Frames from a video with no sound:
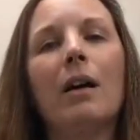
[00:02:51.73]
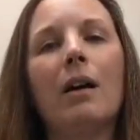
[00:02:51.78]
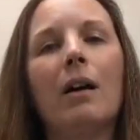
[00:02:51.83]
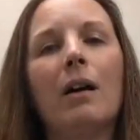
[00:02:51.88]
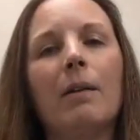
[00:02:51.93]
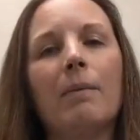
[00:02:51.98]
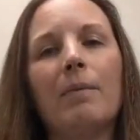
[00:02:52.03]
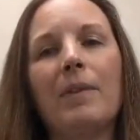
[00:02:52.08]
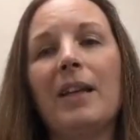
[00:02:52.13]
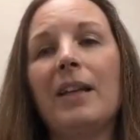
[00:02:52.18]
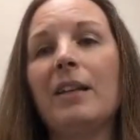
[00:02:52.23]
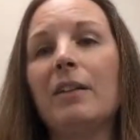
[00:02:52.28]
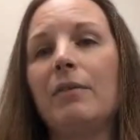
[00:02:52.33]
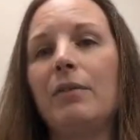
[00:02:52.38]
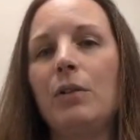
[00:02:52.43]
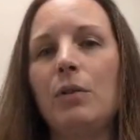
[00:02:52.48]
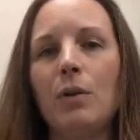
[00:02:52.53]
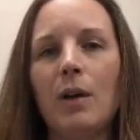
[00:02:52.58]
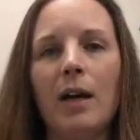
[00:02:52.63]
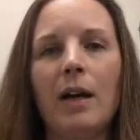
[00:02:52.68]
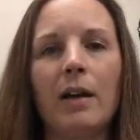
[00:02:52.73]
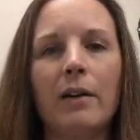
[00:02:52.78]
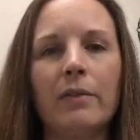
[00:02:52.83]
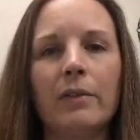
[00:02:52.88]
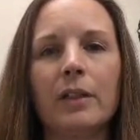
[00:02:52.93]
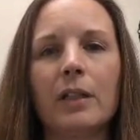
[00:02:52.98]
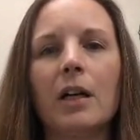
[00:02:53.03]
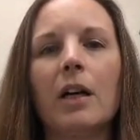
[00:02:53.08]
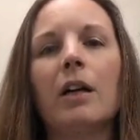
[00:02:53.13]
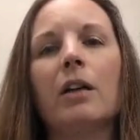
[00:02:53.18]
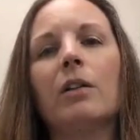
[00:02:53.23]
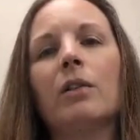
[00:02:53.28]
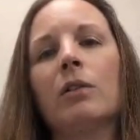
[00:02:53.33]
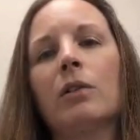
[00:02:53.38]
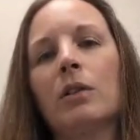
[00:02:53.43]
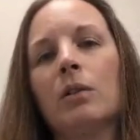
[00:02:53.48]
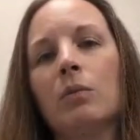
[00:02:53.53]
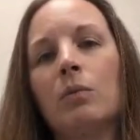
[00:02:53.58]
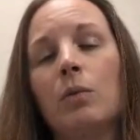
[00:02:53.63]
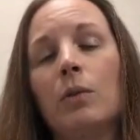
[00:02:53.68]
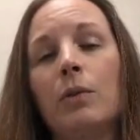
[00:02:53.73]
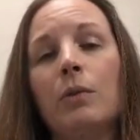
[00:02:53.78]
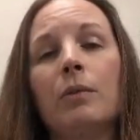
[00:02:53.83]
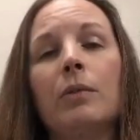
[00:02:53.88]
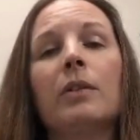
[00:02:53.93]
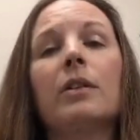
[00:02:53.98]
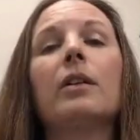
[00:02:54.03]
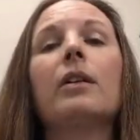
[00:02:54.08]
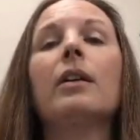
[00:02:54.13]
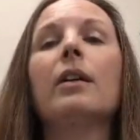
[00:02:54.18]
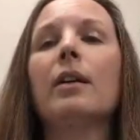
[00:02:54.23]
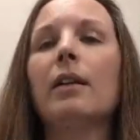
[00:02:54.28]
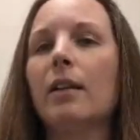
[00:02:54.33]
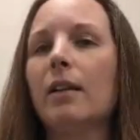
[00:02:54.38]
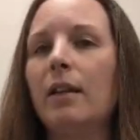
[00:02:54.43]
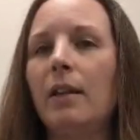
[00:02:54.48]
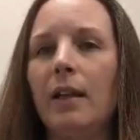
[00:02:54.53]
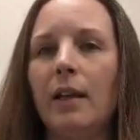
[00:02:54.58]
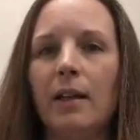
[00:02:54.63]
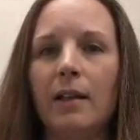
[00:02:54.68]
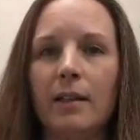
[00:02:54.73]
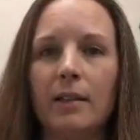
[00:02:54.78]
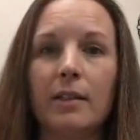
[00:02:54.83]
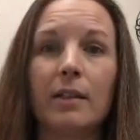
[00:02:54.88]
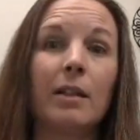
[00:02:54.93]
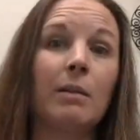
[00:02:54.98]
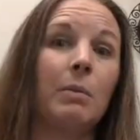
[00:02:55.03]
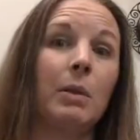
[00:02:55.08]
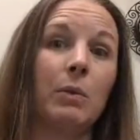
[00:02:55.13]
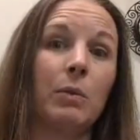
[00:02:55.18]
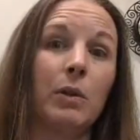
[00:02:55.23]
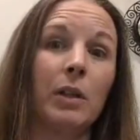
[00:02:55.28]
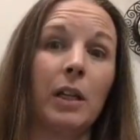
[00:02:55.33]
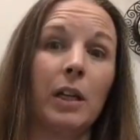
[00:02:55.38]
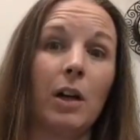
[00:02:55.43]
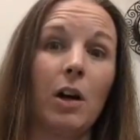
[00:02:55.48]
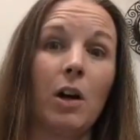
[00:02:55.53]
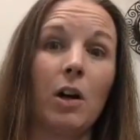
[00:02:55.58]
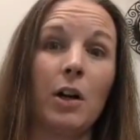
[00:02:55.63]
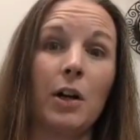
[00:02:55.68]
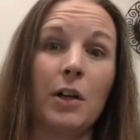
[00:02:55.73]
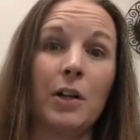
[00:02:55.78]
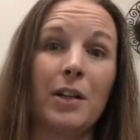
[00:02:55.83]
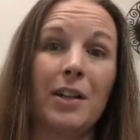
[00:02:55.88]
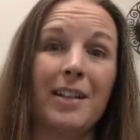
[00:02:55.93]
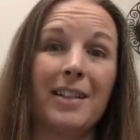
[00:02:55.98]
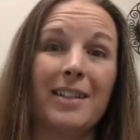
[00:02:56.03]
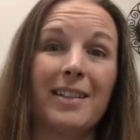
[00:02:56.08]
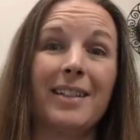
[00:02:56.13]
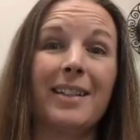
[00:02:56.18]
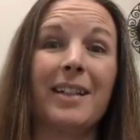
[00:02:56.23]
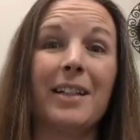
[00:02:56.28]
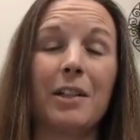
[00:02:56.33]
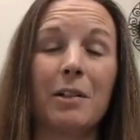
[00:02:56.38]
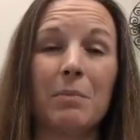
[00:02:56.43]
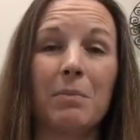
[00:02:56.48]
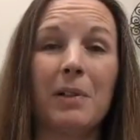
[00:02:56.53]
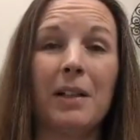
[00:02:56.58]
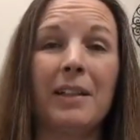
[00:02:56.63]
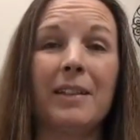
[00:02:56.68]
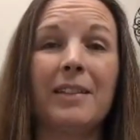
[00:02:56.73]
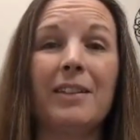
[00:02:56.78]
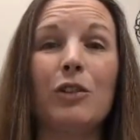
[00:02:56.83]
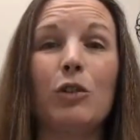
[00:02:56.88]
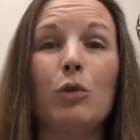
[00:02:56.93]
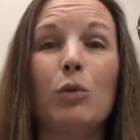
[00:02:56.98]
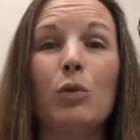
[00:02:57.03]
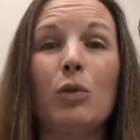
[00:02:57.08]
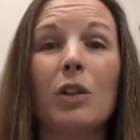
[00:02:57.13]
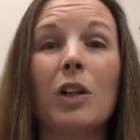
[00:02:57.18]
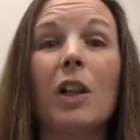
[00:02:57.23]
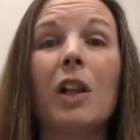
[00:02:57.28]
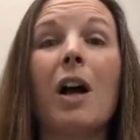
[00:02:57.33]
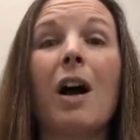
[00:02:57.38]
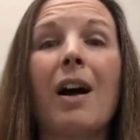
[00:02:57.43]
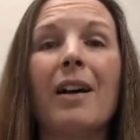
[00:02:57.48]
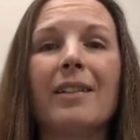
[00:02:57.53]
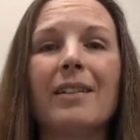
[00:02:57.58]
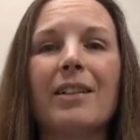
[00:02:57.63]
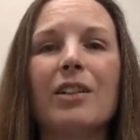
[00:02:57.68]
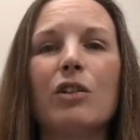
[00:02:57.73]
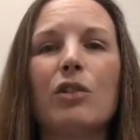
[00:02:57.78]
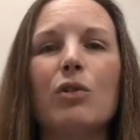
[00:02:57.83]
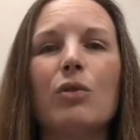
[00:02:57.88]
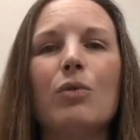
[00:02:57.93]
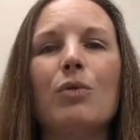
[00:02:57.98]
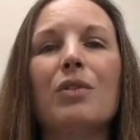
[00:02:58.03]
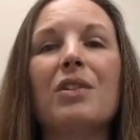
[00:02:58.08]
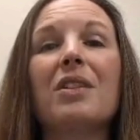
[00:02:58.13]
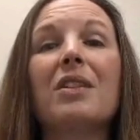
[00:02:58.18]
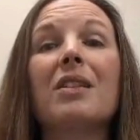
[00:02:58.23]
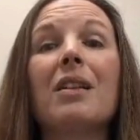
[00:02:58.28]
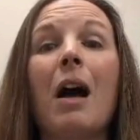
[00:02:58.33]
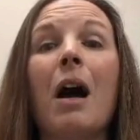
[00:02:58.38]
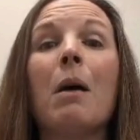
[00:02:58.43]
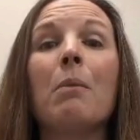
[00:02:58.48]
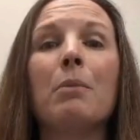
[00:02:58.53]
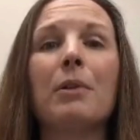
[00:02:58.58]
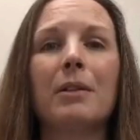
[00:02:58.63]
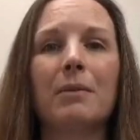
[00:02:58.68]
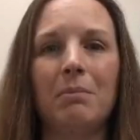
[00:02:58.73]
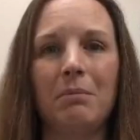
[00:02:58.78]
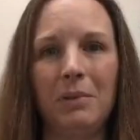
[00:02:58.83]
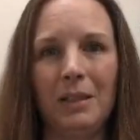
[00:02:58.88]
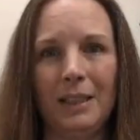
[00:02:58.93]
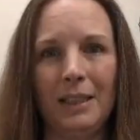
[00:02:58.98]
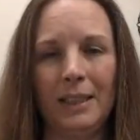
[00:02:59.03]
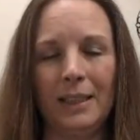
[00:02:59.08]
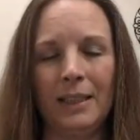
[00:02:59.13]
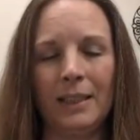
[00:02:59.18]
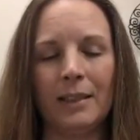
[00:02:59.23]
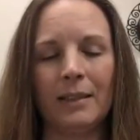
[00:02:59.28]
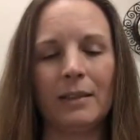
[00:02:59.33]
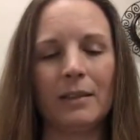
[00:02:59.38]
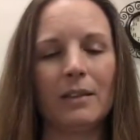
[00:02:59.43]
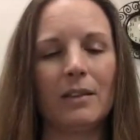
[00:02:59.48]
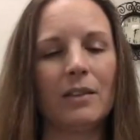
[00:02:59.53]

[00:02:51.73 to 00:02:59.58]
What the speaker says: And if you have a cut or a wound, then it's going to be really hard to get your blood to clot, to stop bleeding.